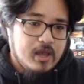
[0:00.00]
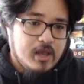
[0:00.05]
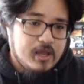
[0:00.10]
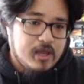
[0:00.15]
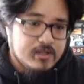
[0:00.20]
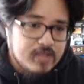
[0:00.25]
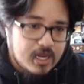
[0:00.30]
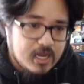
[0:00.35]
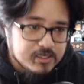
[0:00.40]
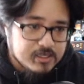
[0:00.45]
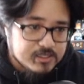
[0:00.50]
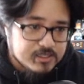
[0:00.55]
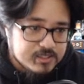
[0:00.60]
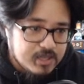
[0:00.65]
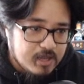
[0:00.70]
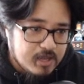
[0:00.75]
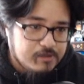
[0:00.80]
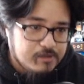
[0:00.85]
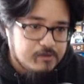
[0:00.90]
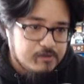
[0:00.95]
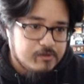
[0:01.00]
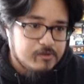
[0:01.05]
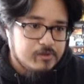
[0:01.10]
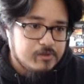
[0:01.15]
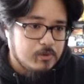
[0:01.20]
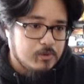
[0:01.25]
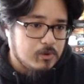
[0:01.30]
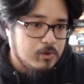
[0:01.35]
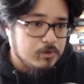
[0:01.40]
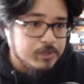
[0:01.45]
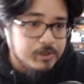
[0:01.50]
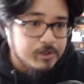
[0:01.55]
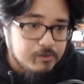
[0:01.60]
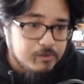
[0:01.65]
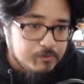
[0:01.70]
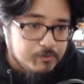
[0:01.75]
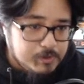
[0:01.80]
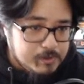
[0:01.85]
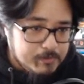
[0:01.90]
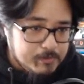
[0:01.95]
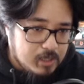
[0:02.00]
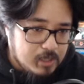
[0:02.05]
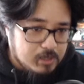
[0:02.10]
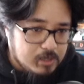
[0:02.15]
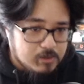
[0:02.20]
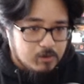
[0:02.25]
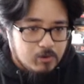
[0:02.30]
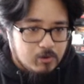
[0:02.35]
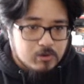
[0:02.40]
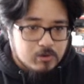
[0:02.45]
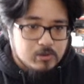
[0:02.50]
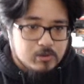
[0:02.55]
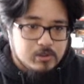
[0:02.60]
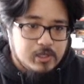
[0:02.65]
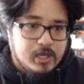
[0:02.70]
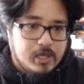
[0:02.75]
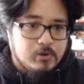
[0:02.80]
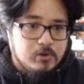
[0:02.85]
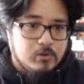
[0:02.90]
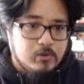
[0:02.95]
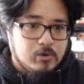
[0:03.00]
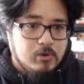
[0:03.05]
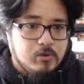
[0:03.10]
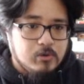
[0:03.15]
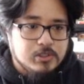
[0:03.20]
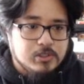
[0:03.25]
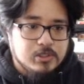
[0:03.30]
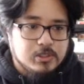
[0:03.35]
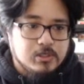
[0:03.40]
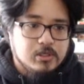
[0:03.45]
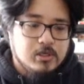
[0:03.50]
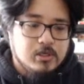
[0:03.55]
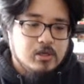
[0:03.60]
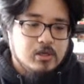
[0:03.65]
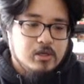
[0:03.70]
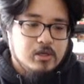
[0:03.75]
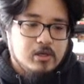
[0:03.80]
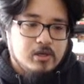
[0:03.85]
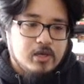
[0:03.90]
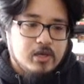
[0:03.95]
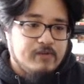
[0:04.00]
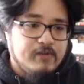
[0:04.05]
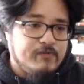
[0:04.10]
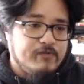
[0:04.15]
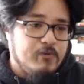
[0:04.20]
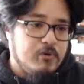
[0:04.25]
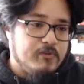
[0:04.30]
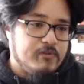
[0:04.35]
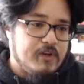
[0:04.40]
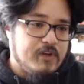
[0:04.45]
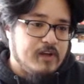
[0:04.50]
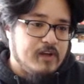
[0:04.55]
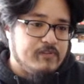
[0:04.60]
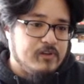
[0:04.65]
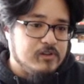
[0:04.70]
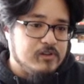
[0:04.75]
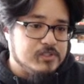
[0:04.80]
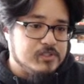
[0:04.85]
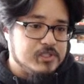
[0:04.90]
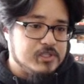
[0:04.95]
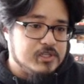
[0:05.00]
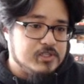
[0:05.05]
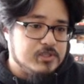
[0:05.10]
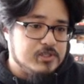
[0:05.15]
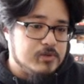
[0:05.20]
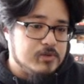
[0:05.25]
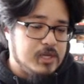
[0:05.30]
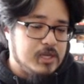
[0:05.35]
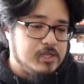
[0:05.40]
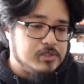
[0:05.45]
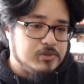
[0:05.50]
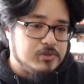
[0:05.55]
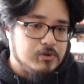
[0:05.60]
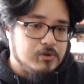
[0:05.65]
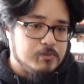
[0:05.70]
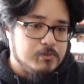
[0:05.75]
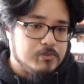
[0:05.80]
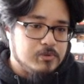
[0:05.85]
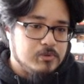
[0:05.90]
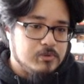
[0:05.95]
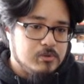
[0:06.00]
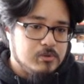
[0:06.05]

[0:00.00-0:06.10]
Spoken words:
and at his death, there were only 3 men in the whole clan who were older, and 4 or 5 others in his own age group.